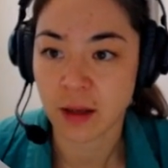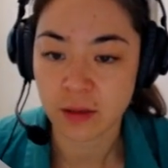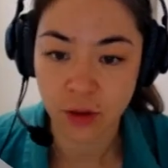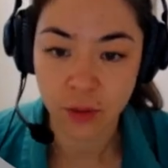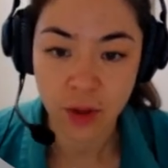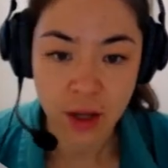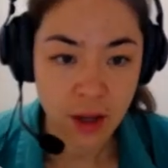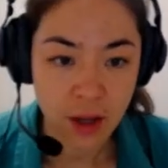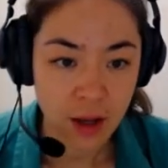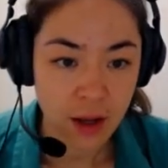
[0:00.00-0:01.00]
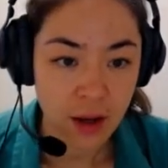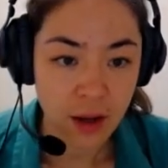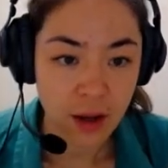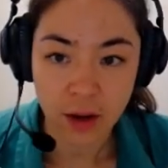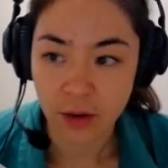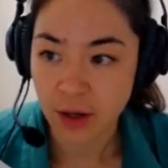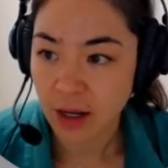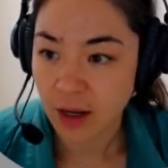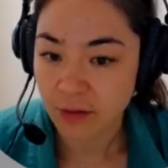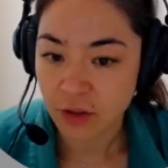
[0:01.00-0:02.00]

So, all right, I have